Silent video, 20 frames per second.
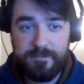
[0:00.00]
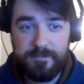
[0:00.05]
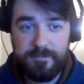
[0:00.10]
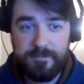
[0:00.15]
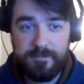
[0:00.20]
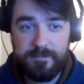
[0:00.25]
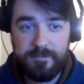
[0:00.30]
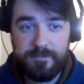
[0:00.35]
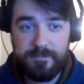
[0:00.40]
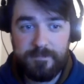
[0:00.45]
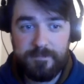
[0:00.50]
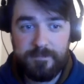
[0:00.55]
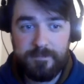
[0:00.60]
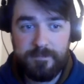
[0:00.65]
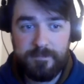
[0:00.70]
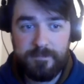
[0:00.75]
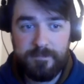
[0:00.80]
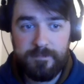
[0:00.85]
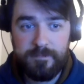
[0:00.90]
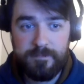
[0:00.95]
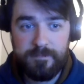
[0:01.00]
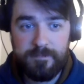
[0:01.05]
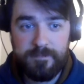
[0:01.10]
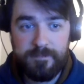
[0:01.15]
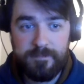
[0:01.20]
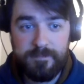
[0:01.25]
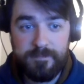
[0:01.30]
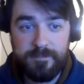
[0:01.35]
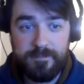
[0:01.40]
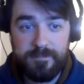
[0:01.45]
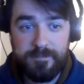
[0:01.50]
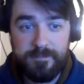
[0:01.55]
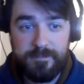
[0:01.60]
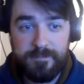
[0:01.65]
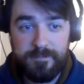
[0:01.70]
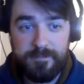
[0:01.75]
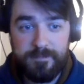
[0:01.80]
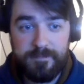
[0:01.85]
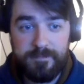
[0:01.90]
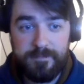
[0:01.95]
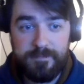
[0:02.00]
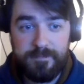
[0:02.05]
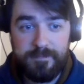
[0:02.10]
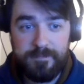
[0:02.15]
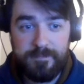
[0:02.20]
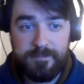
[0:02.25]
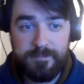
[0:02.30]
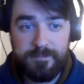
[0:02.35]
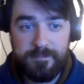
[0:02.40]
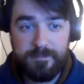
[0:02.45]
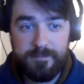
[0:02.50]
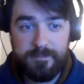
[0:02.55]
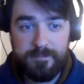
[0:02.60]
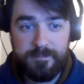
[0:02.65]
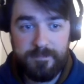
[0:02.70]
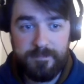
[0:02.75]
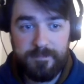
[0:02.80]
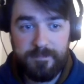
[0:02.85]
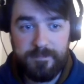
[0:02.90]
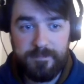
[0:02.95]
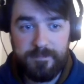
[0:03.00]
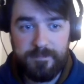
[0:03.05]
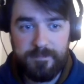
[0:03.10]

(not speaking)